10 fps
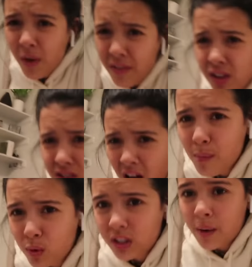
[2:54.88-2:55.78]
we have a
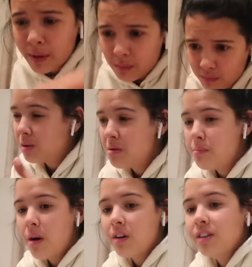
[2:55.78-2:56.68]
lot more coming. It's gonna be
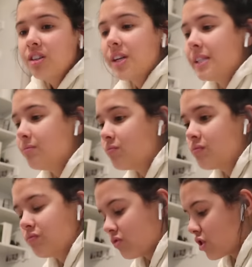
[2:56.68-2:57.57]
a party tonight.
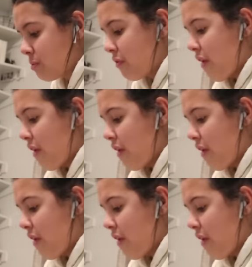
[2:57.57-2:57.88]
It's gonna be